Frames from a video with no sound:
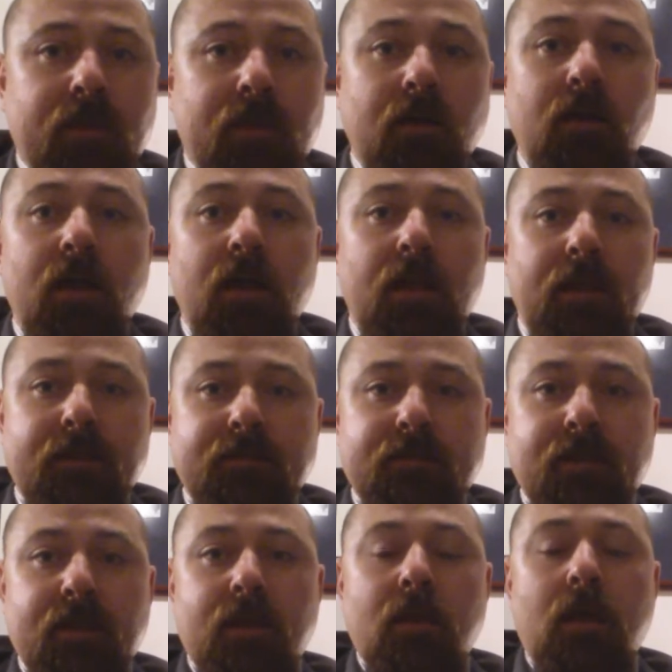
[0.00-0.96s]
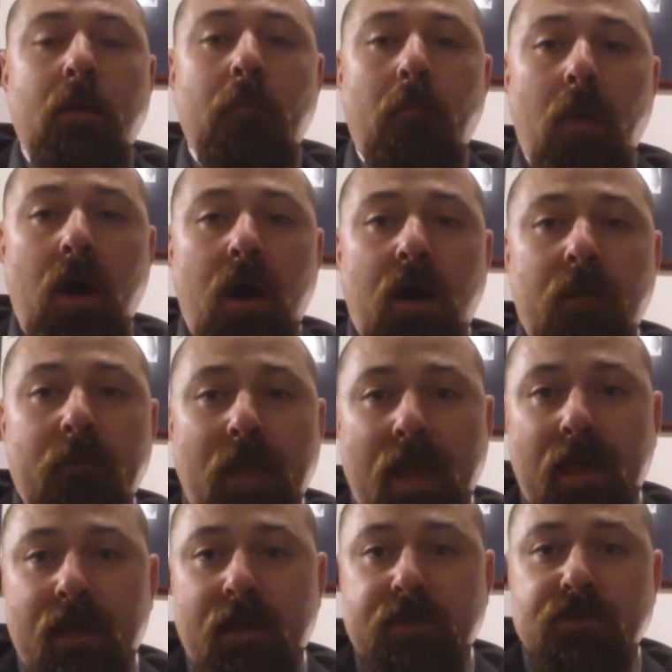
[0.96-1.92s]
there is that mom
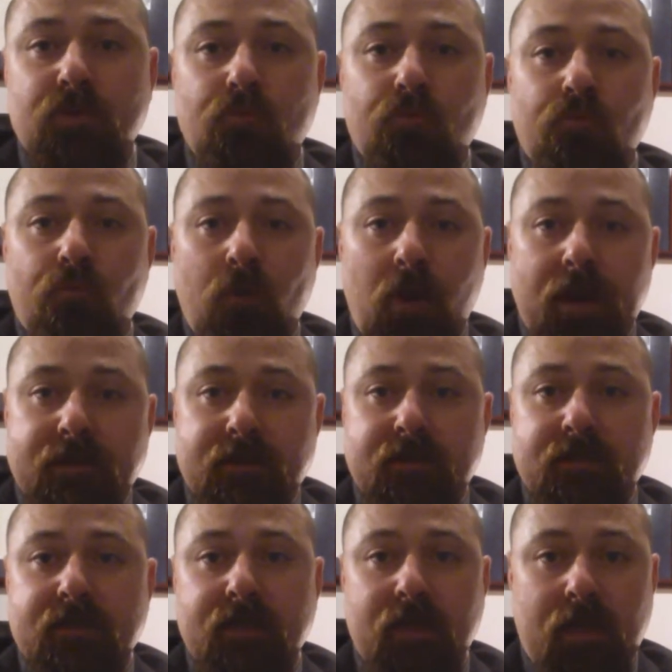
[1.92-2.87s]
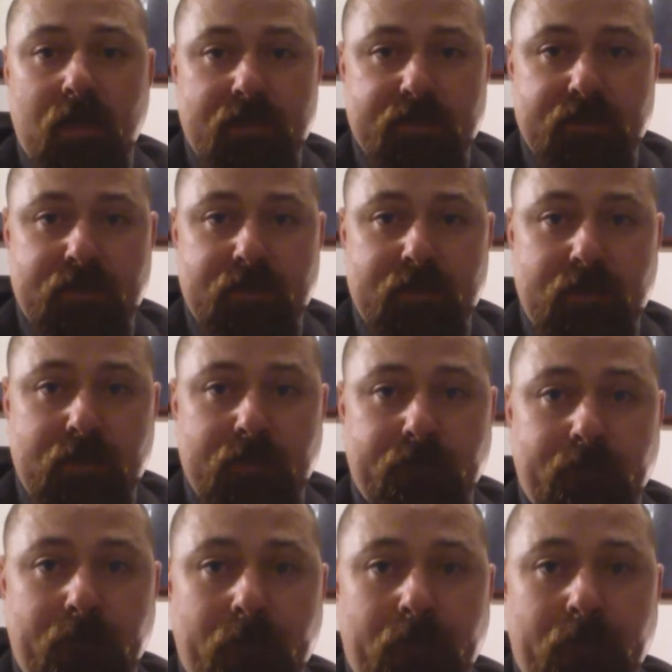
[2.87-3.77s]
has a right to custody.